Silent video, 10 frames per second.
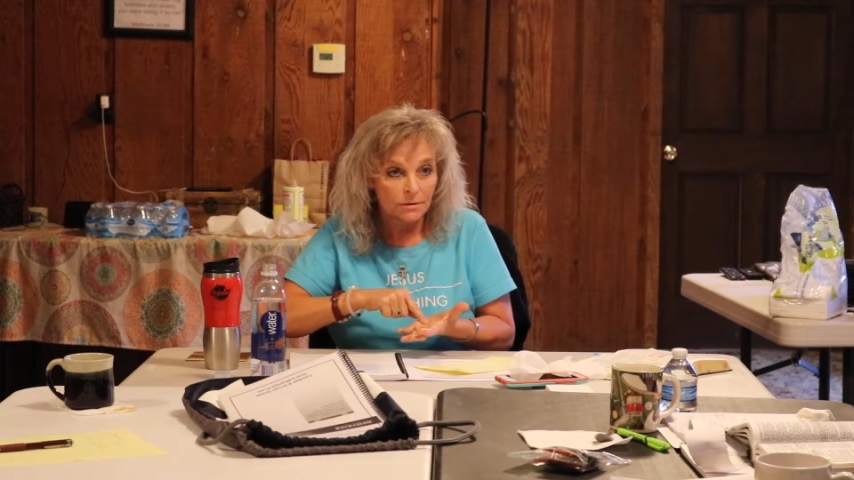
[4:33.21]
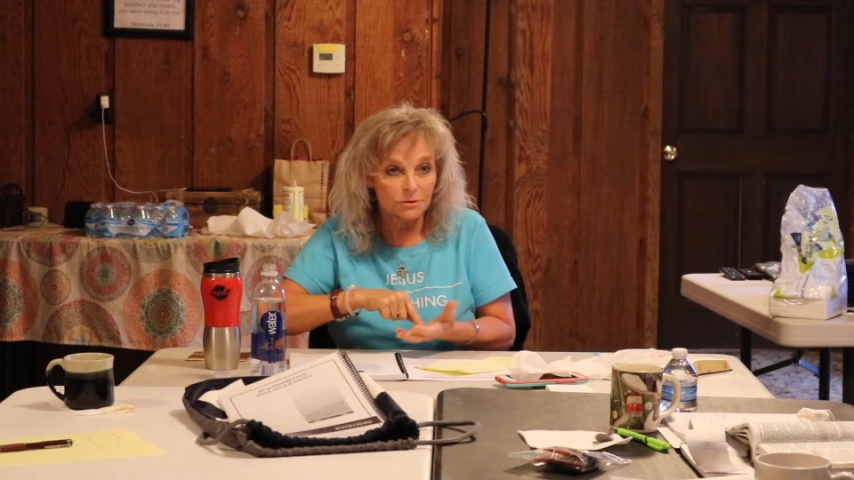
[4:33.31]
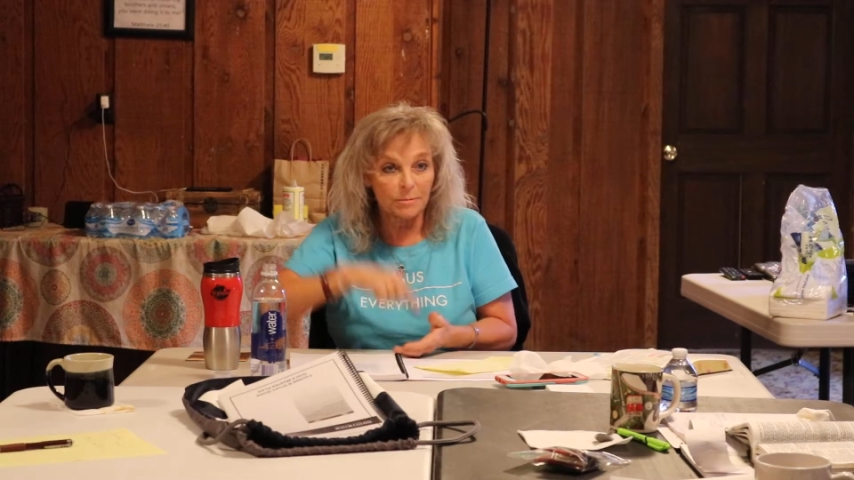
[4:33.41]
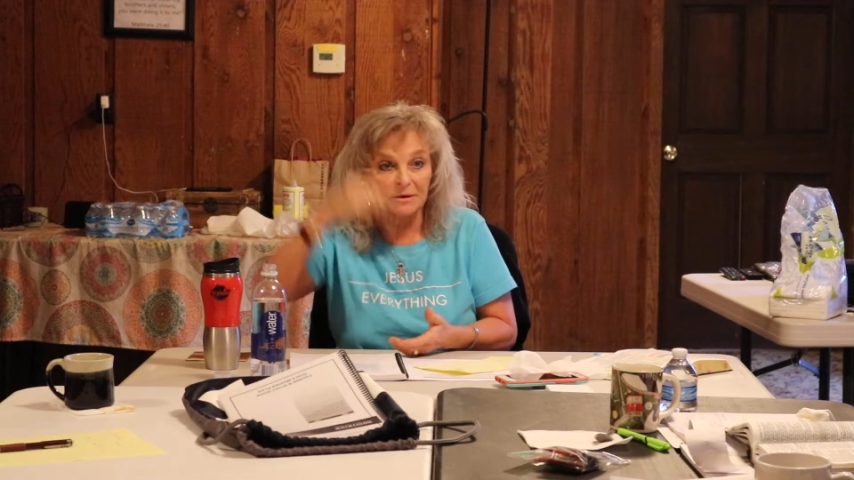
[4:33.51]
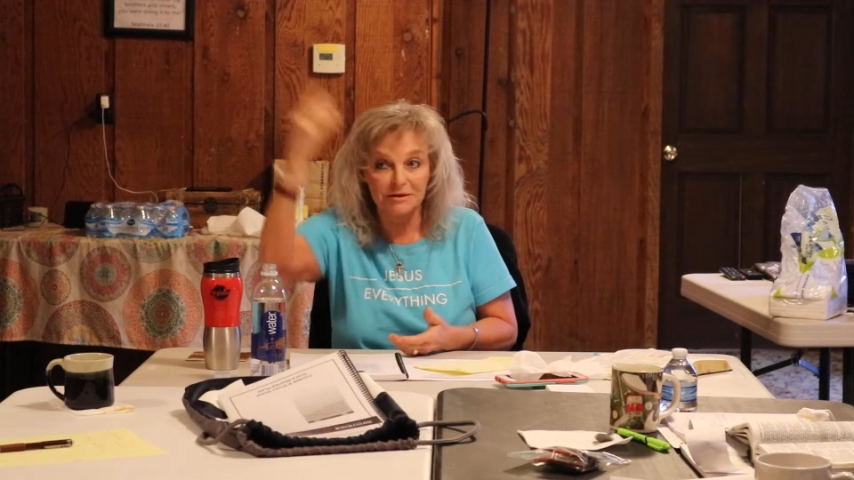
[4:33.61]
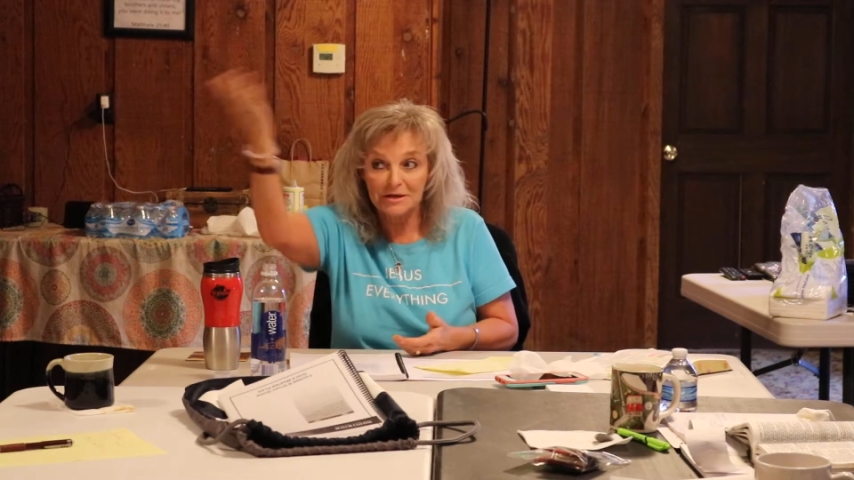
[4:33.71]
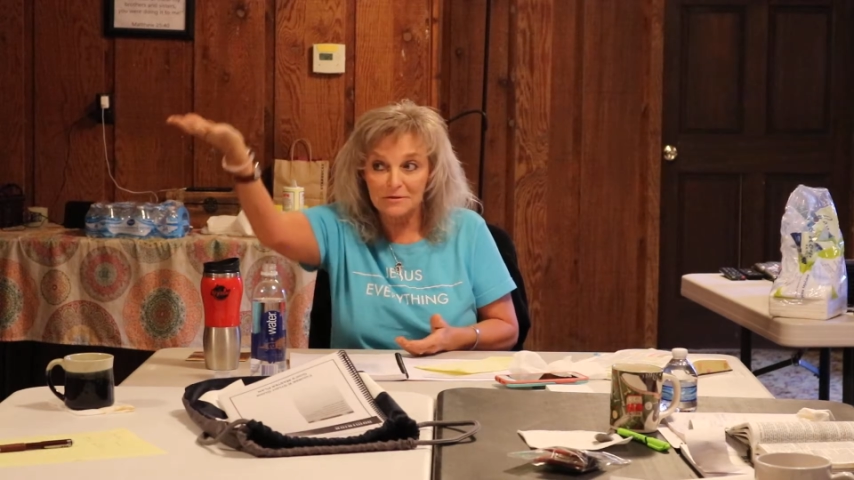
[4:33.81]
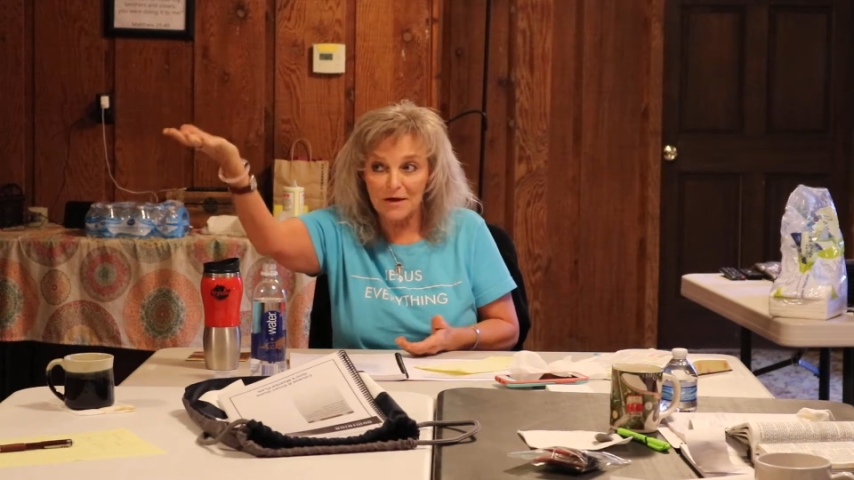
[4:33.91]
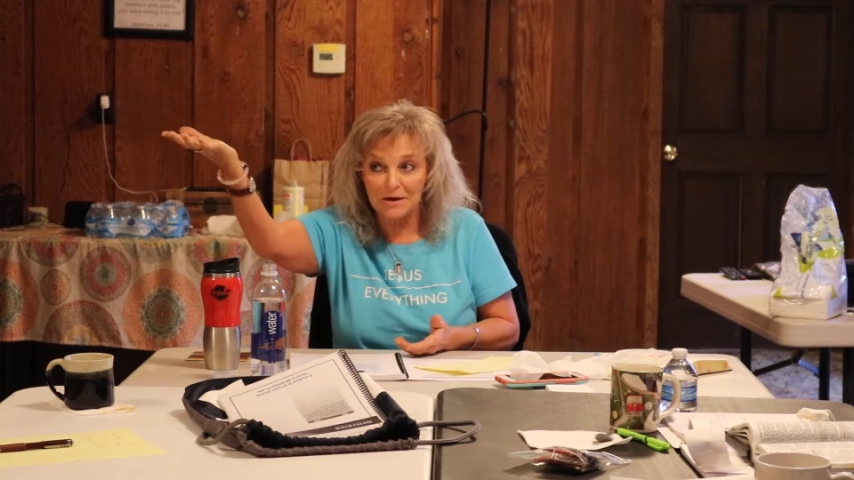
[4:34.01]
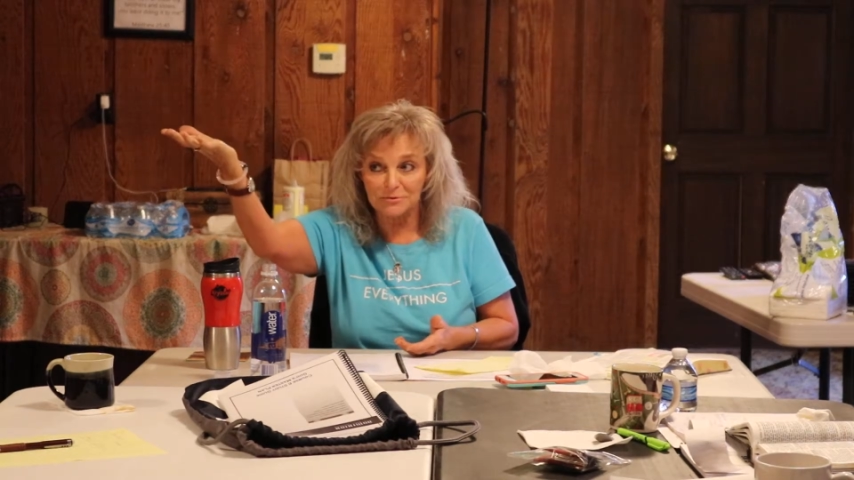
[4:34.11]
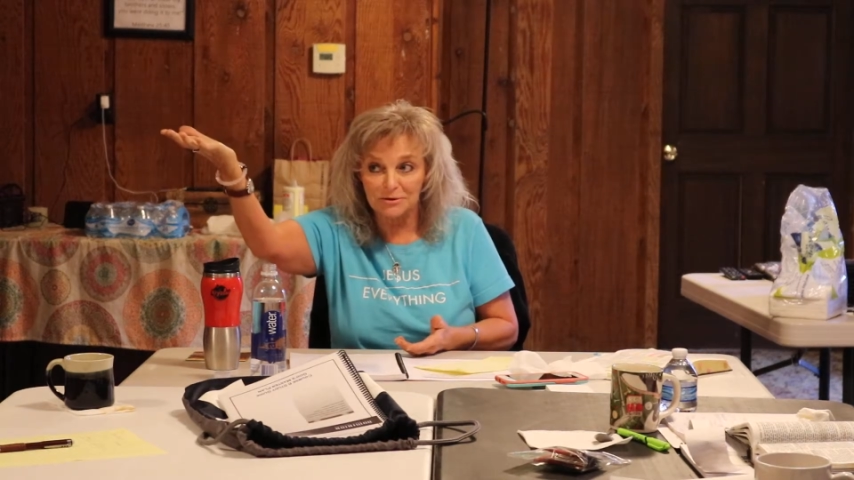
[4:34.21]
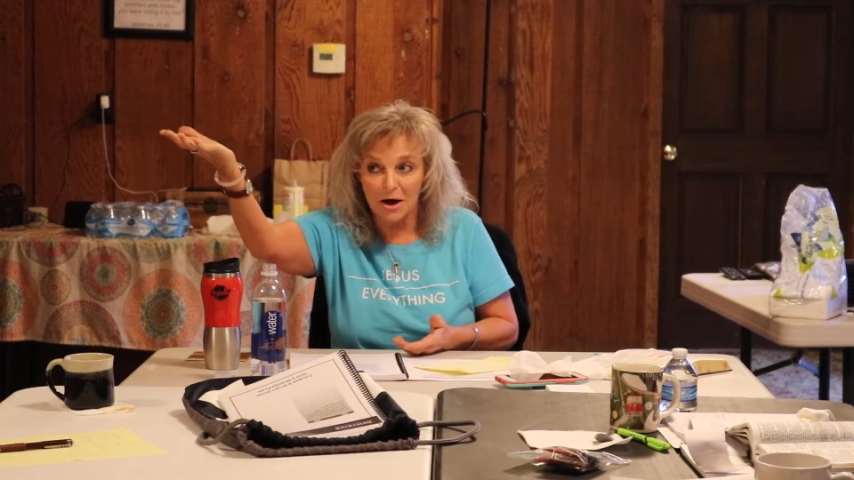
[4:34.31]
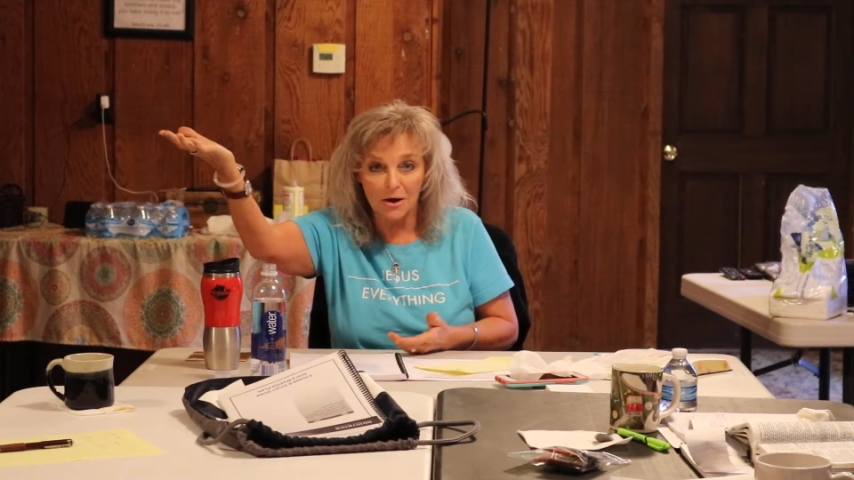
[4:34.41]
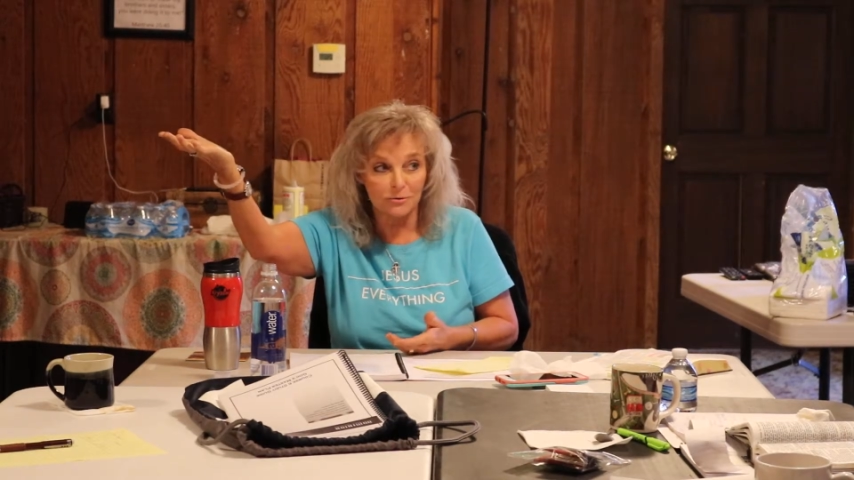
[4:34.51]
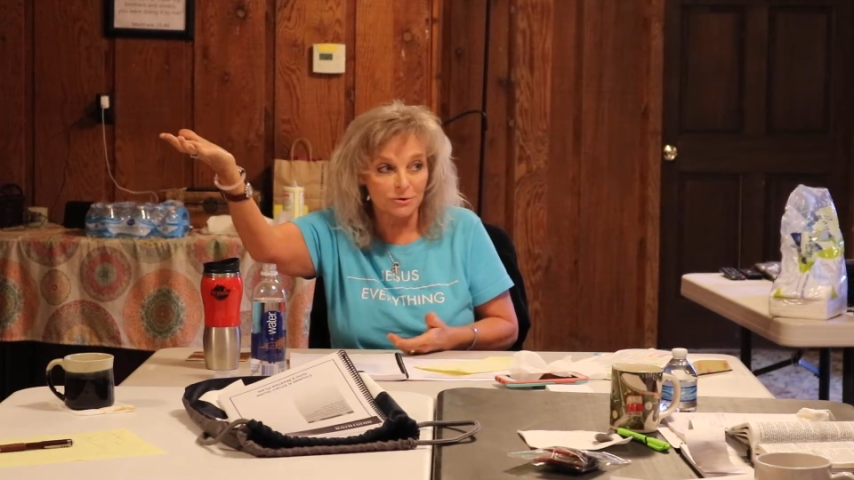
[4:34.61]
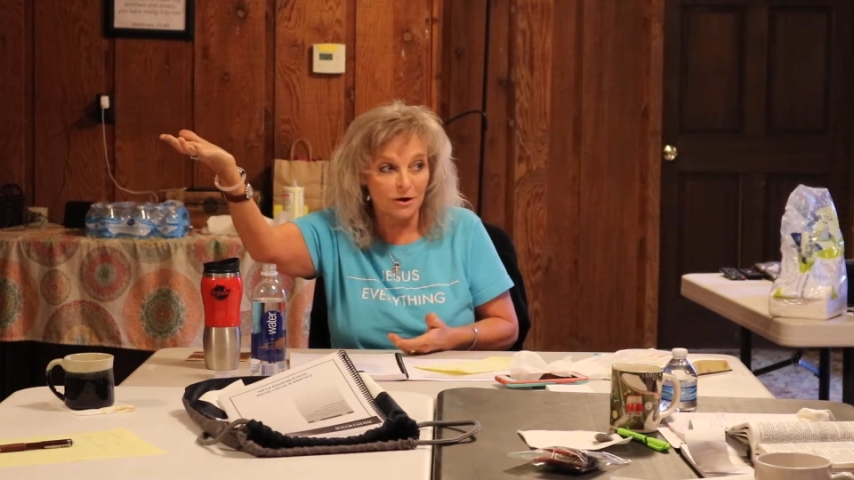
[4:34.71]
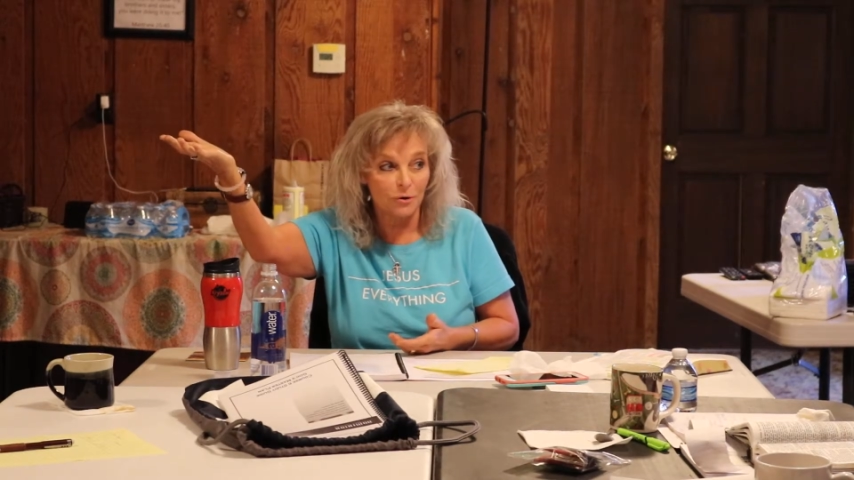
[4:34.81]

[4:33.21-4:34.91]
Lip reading: and spending $10,000 to